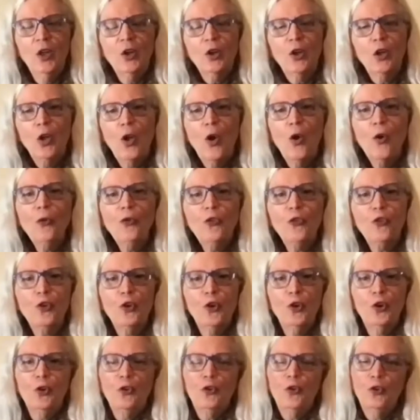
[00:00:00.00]

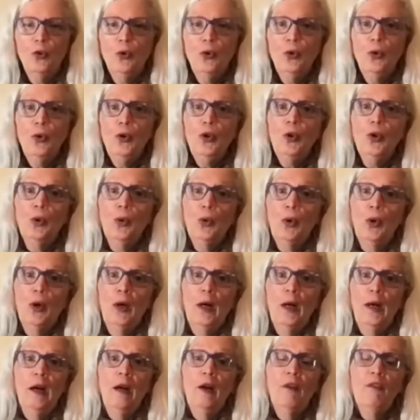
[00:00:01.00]
closer to
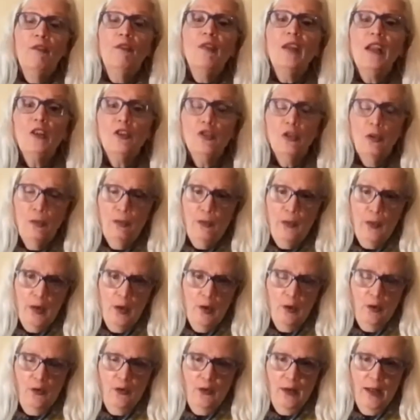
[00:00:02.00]
your vision for
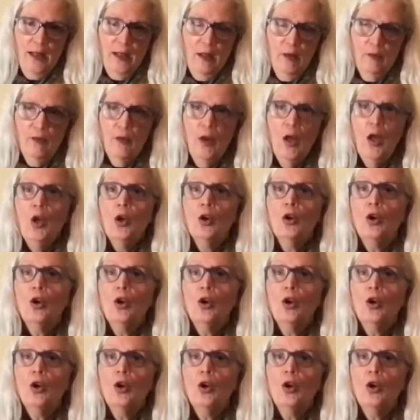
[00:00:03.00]
yourself,